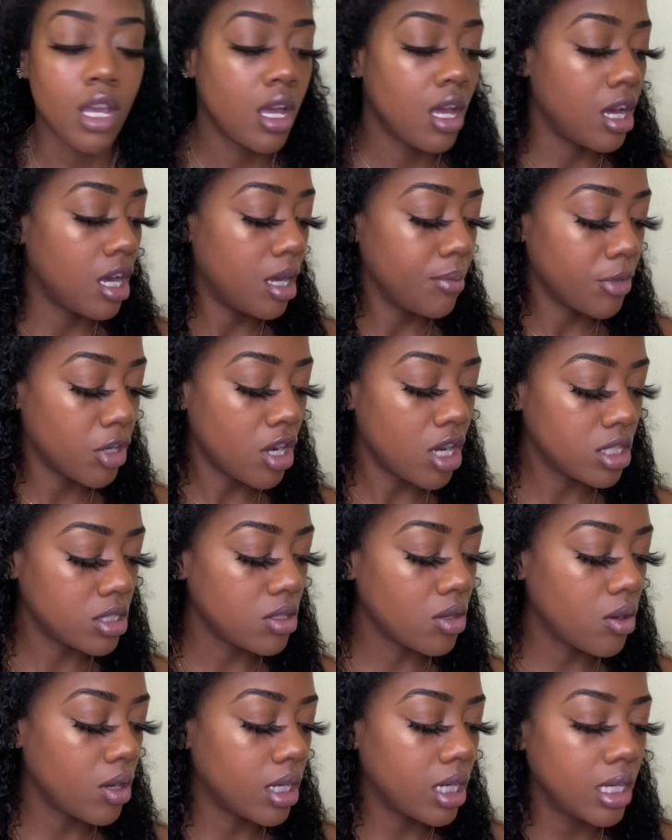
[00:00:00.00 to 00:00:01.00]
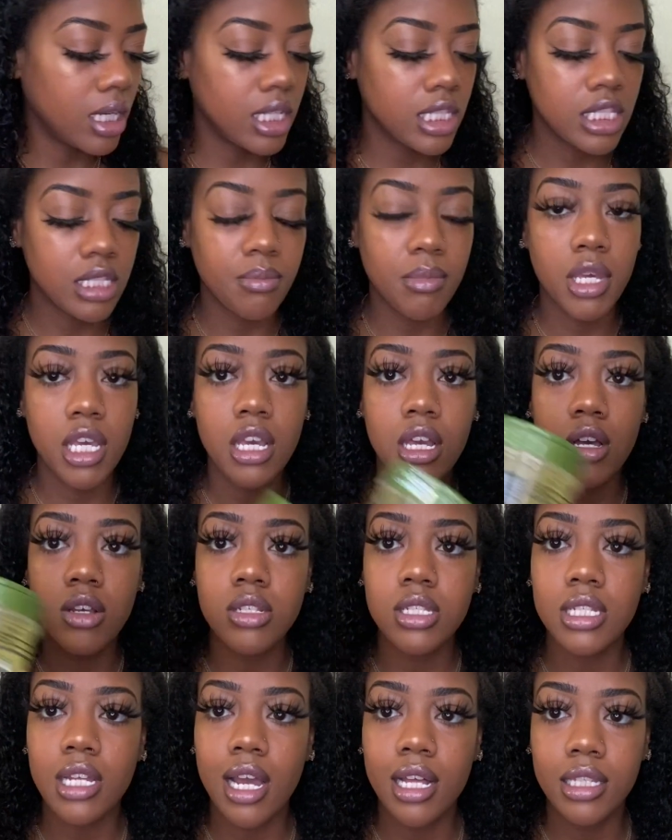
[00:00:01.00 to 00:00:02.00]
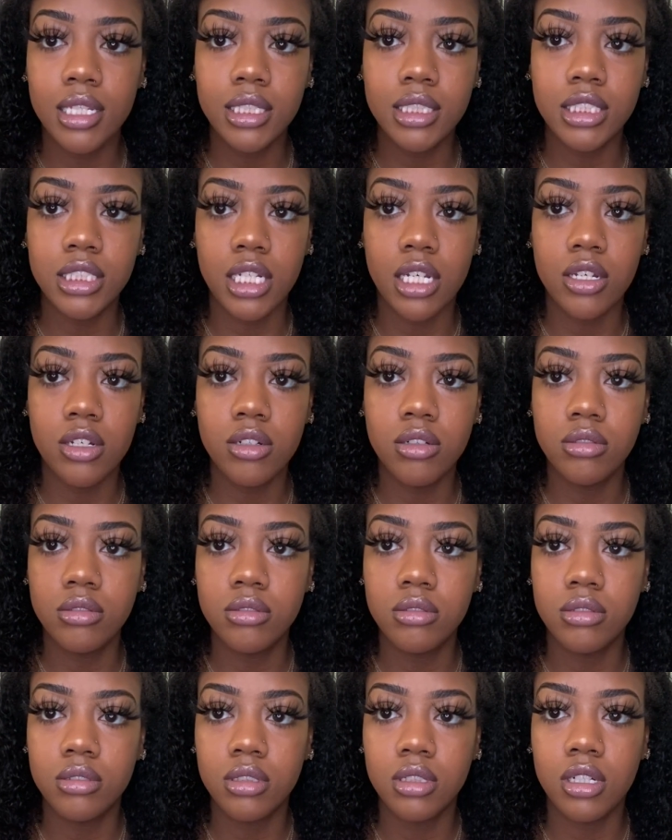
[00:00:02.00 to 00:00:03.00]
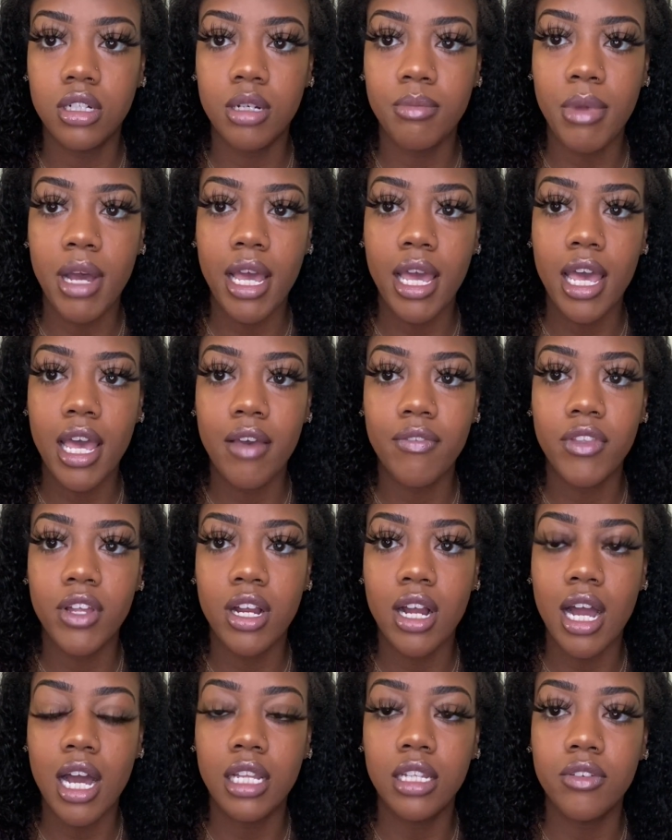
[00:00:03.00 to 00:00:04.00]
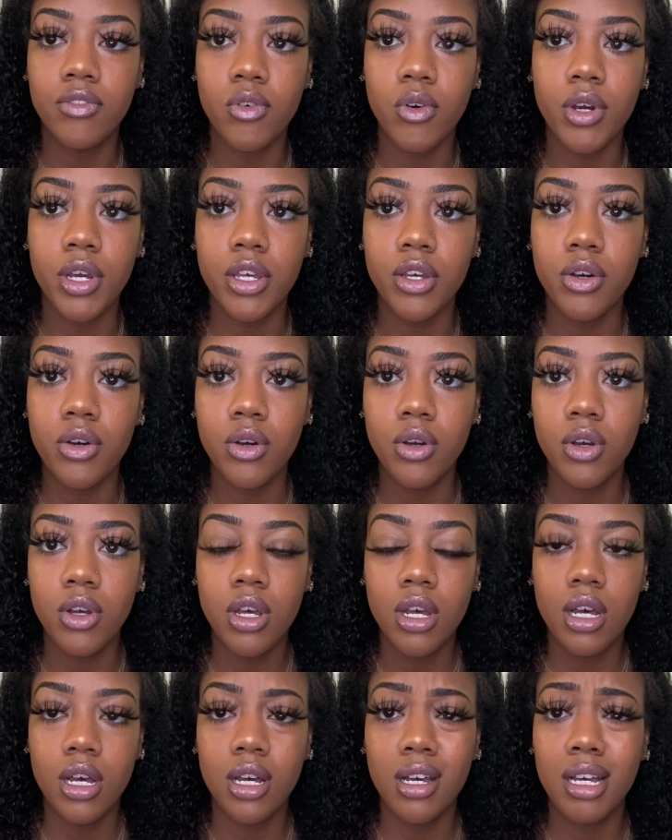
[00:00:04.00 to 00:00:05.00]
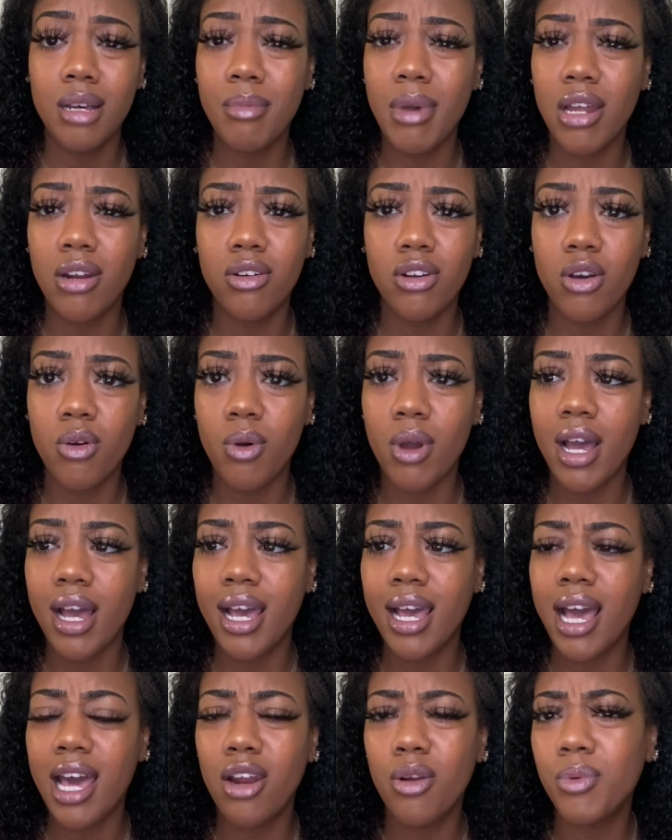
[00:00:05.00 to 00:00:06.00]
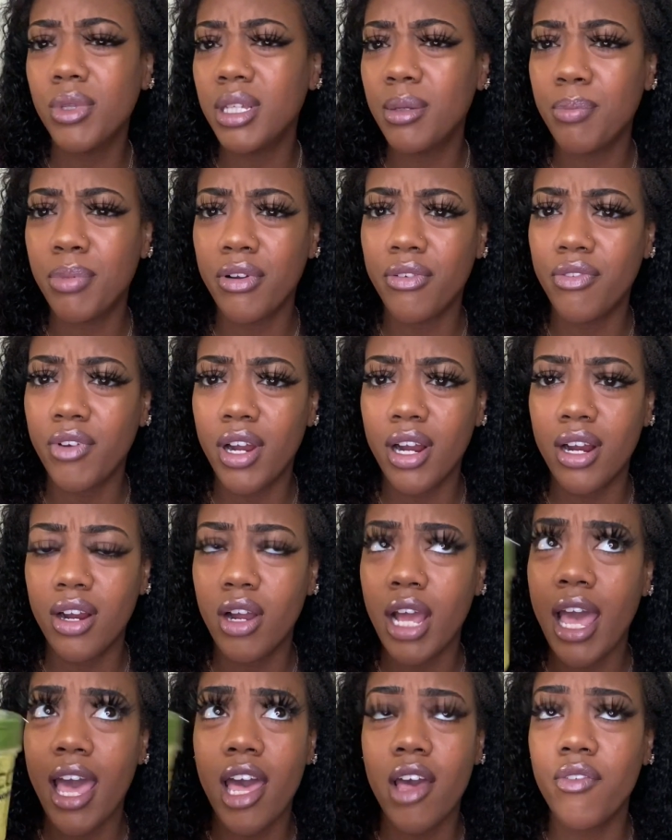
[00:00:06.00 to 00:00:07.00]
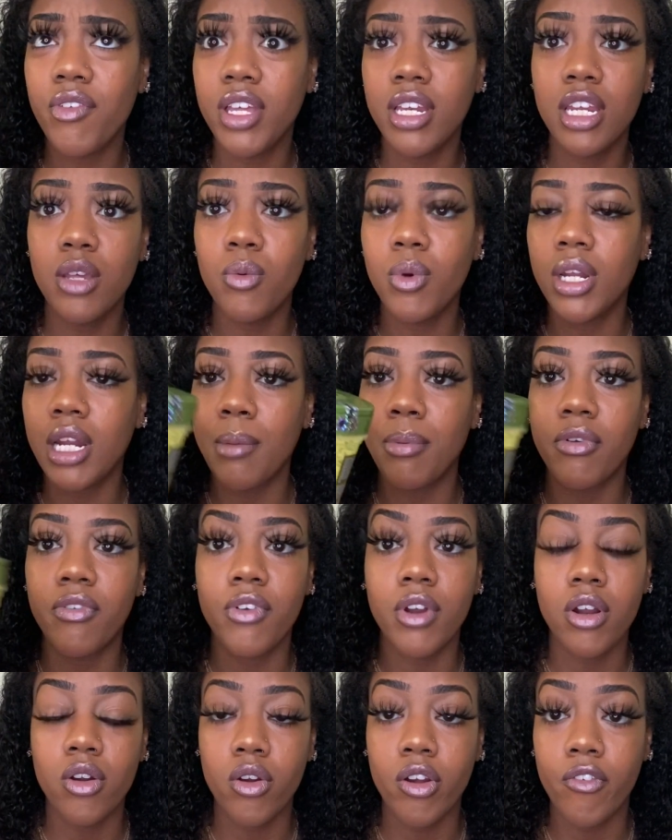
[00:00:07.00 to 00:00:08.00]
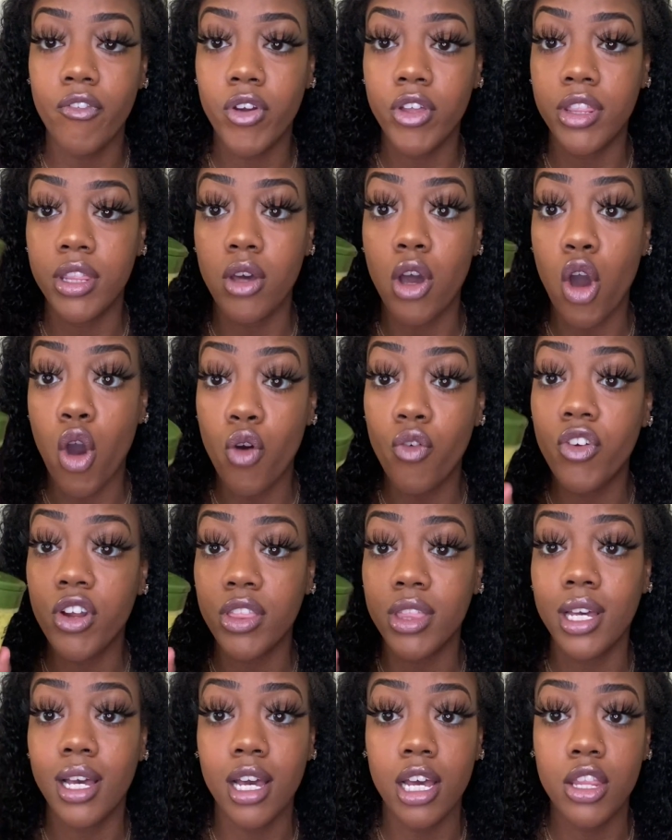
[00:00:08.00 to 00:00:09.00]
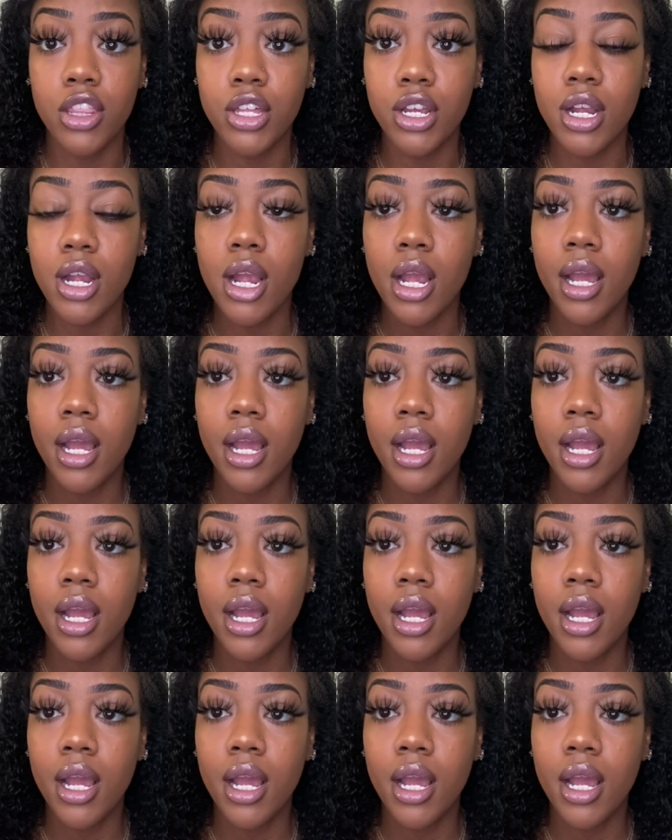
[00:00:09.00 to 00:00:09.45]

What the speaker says: You're also going to need some Eco Styling Gel. I have their olive oil. I don't know why. I don't really have any one I prefer over the other.